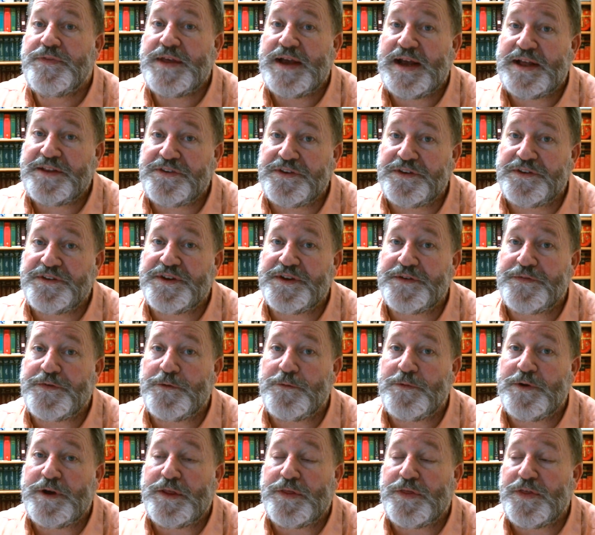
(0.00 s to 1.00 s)
That's a
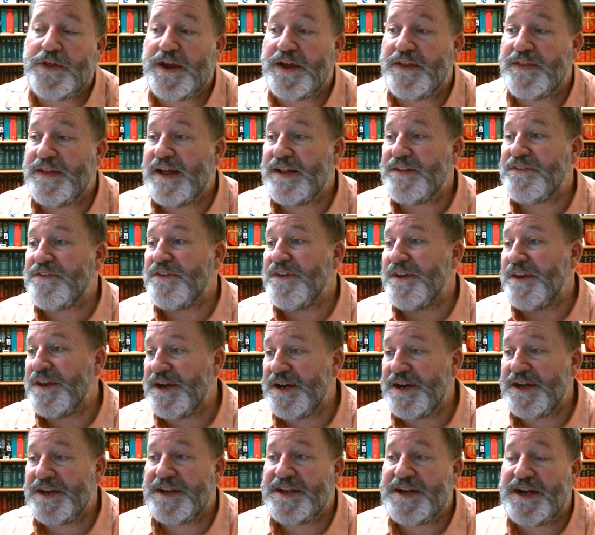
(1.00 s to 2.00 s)
different way of thinking. That's
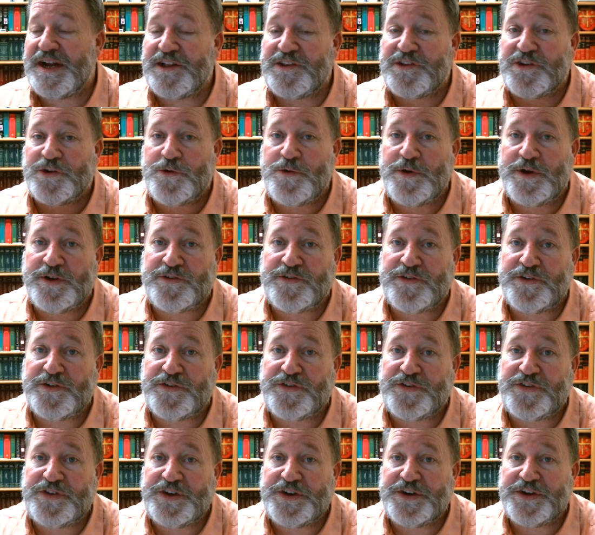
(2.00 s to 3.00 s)

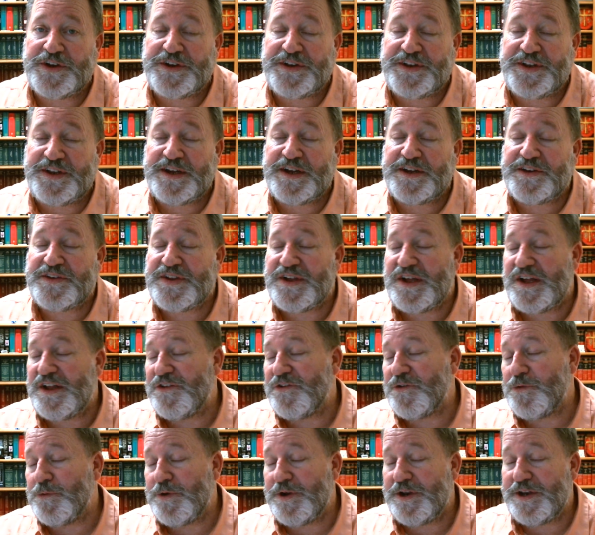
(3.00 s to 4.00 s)
non-consequentialist theory,
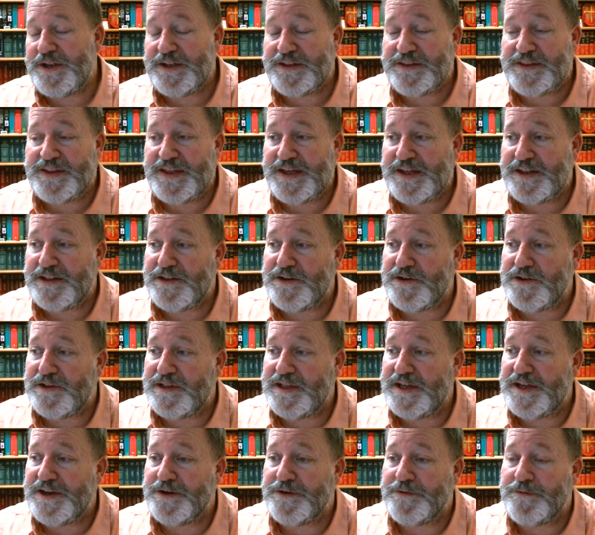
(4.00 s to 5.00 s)
deontology. We're going to get to that a little
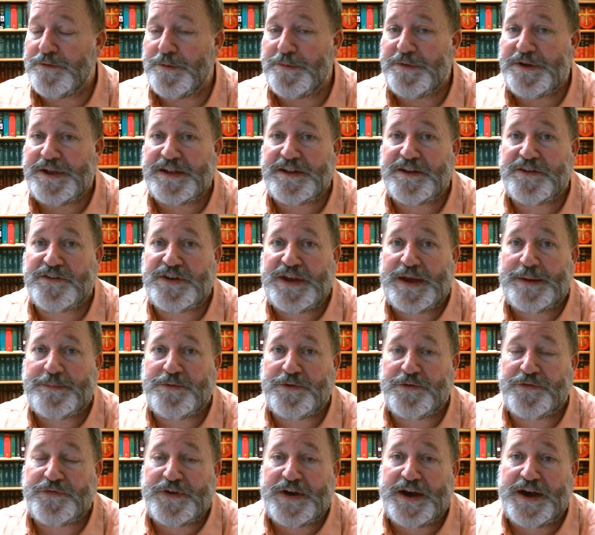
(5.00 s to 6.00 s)
later when we get to
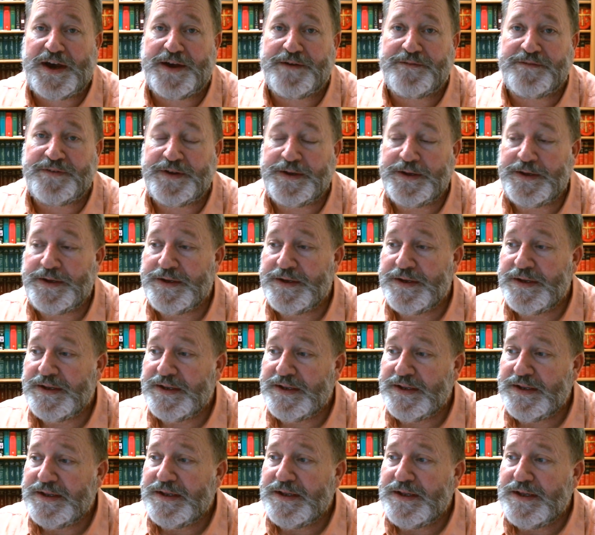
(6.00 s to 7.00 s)
chapter 5.
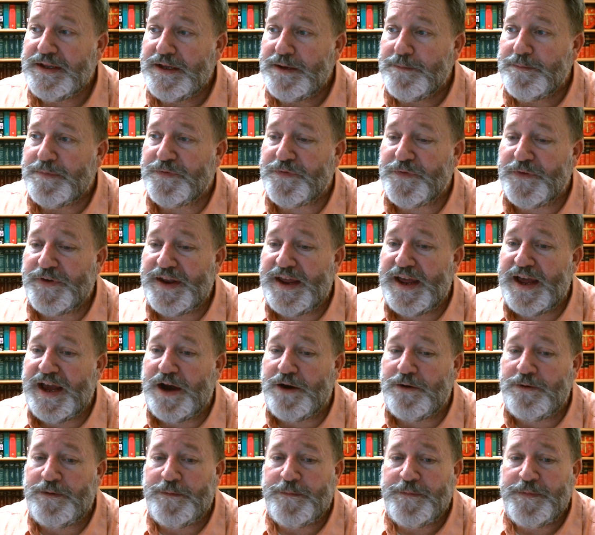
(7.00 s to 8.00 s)
But for
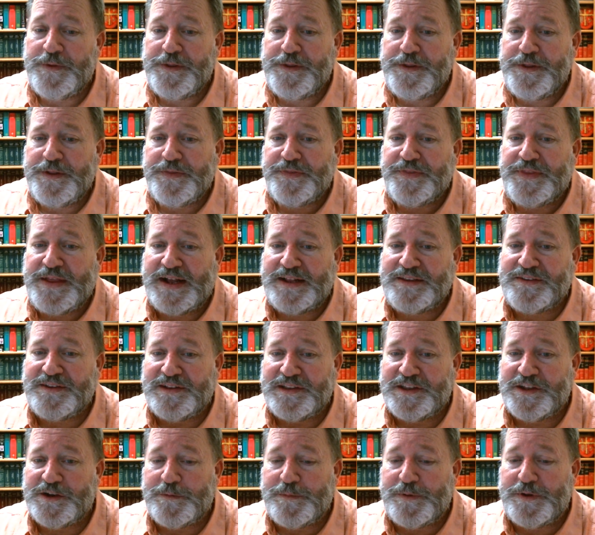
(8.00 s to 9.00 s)
now, that's a
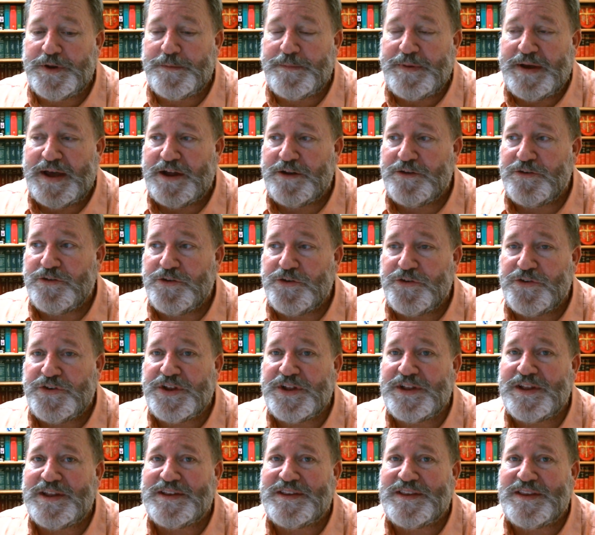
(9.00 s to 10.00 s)
little bit about
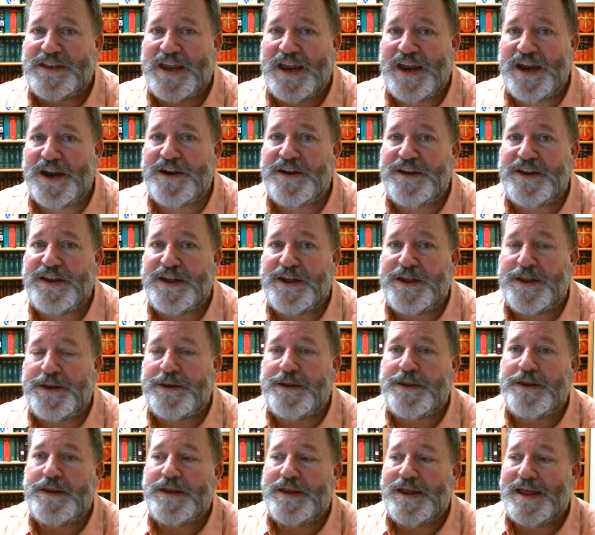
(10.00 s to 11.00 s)

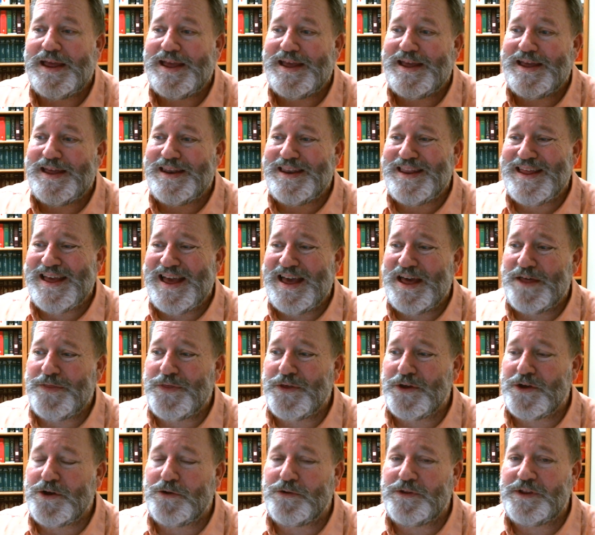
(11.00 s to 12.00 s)
utilitarian and
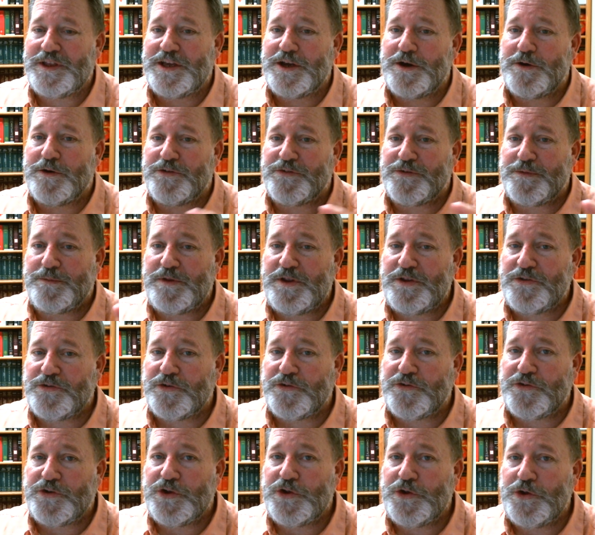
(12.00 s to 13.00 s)
ethical egoism. These
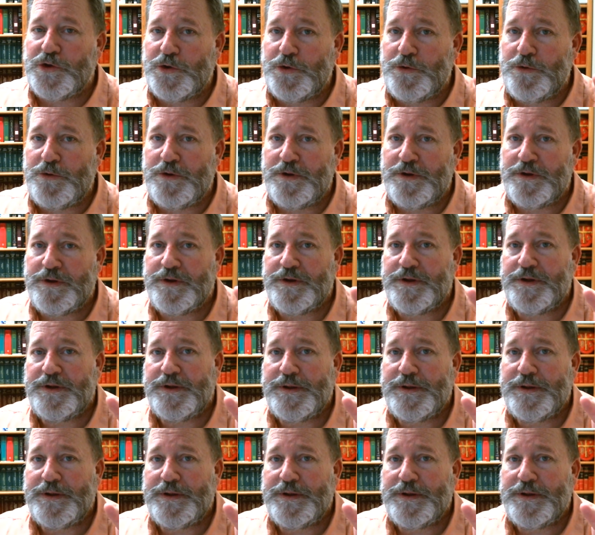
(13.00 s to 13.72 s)
are two